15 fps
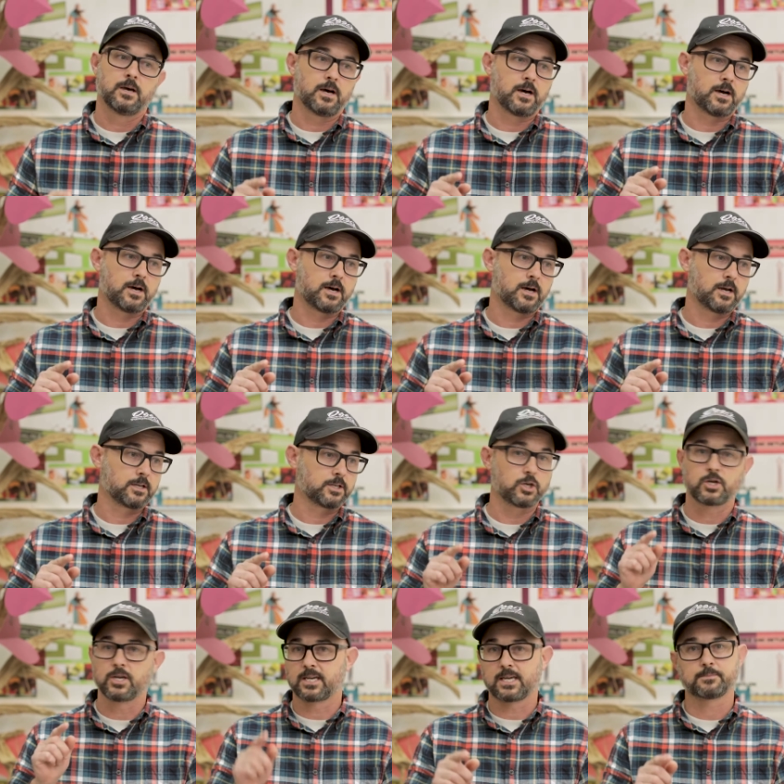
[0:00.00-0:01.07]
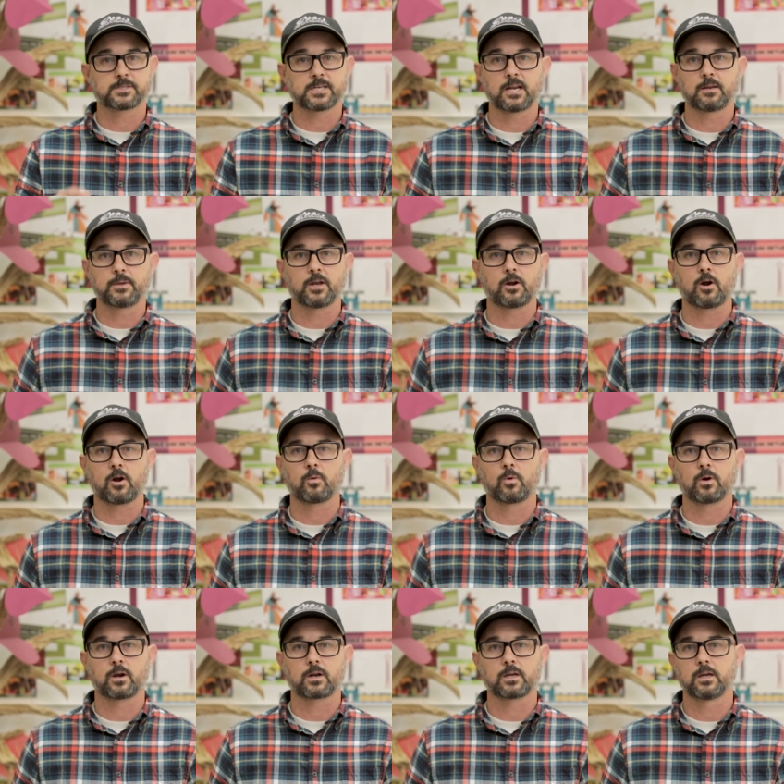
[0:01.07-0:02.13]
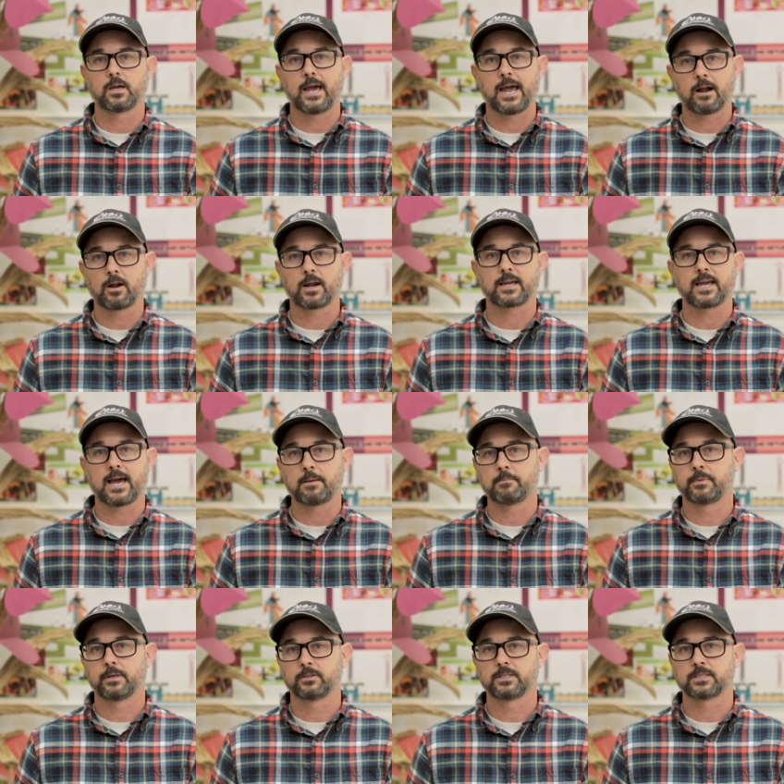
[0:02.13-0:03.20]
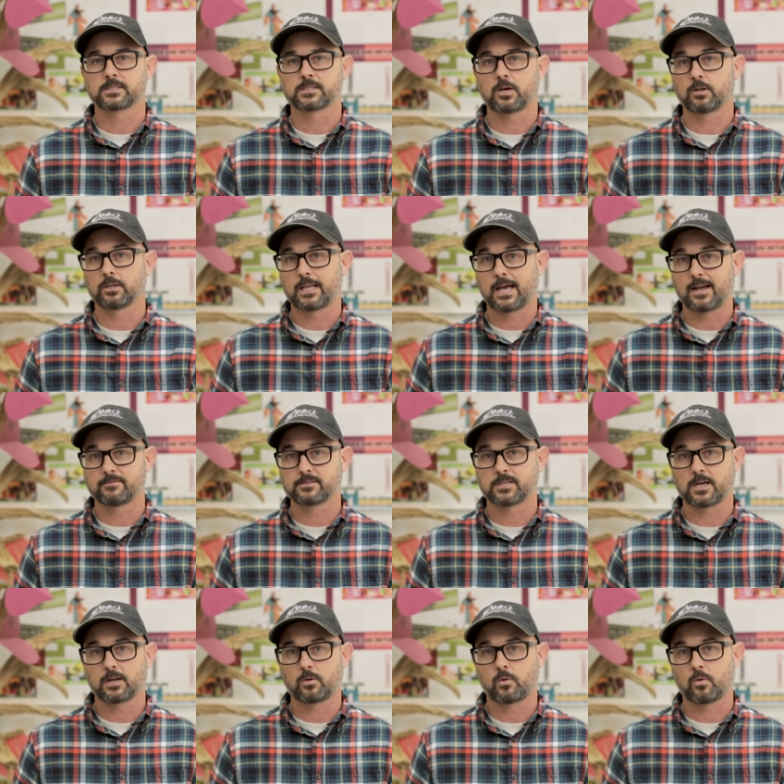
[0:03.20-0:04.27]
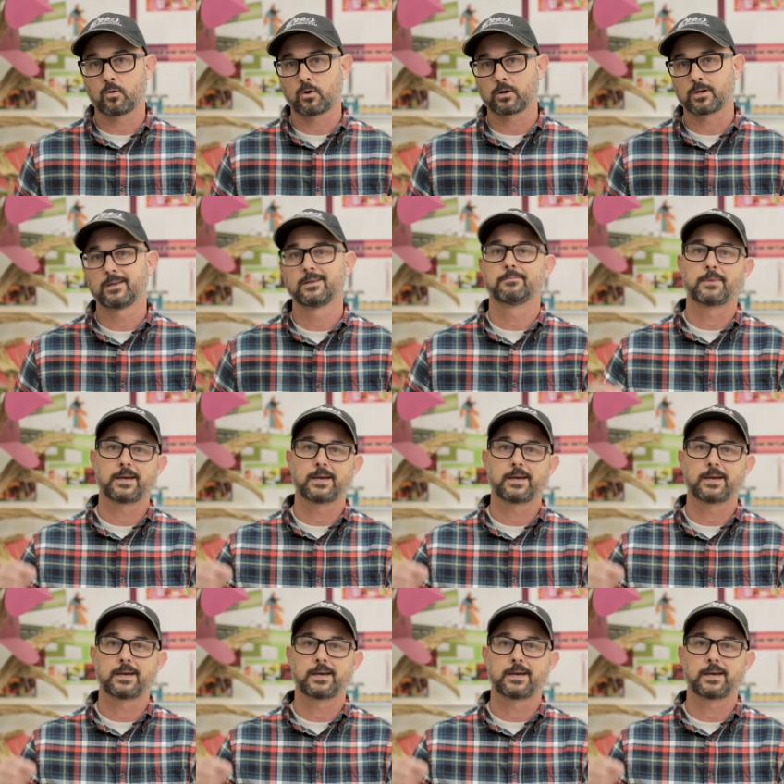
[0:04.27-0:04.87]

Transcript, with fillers: Uh, you can keep sending me your artwork, eric at buildingsolidlives.org.